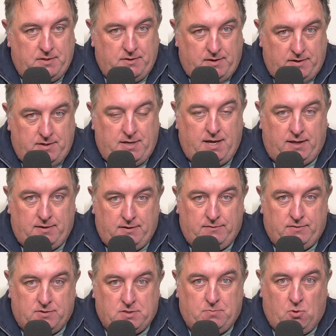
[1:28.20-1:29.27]
the death
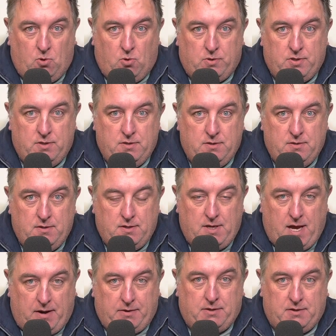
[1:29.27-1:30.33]
of the sport
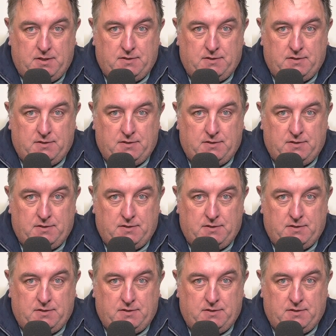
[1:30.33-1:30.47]
going to this